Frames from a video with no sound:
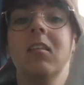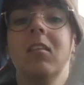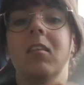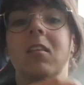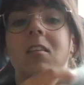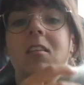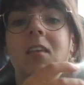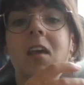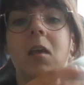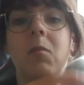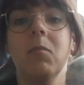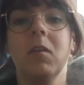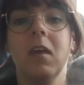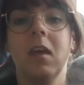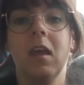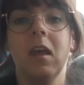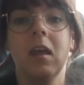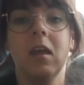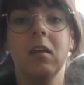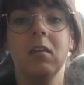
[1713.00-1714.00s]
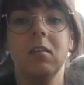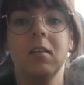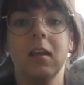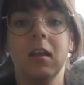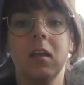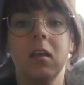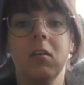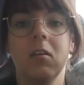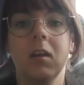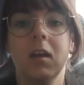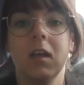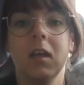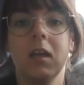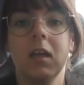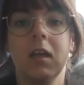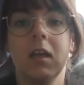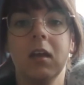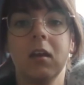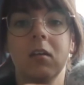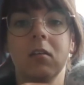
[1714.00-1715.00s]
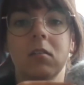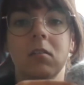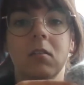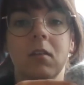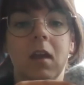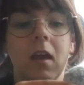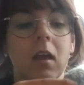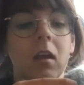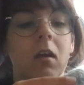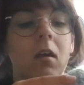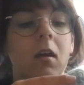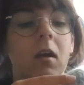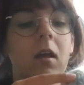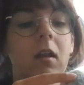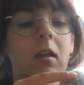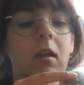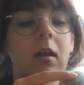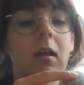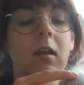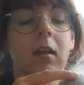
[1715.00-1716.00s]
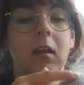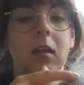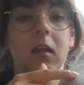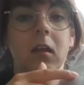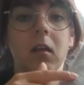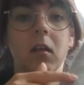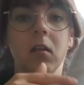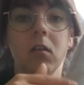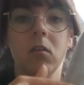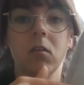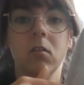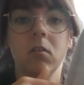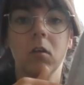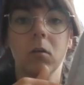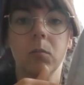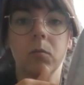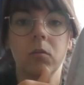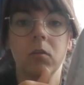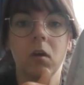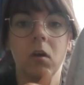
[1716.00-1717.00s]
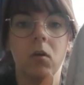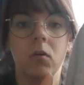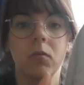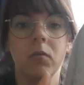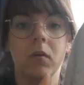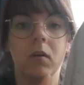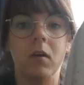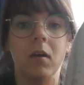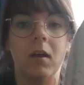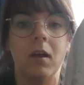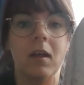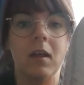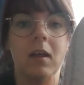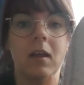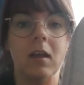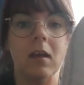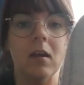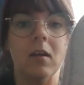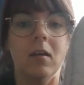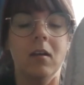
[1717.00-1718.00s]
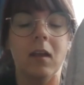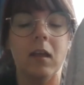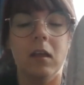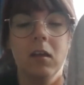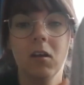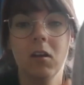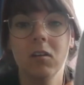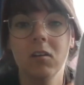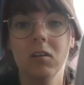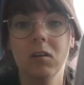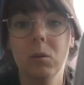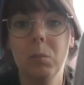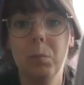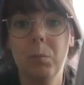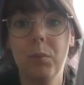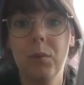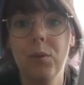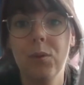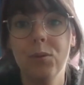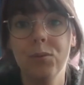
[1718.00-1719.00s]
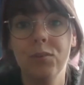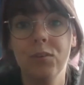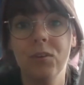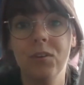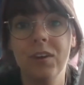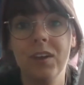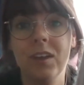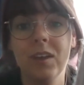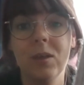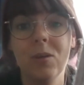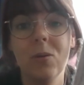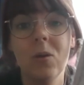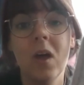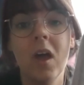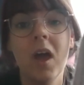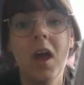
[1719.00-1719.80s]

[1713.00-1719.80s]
the same case, like you knit here together and then it stops over here, like under the ball of your heel.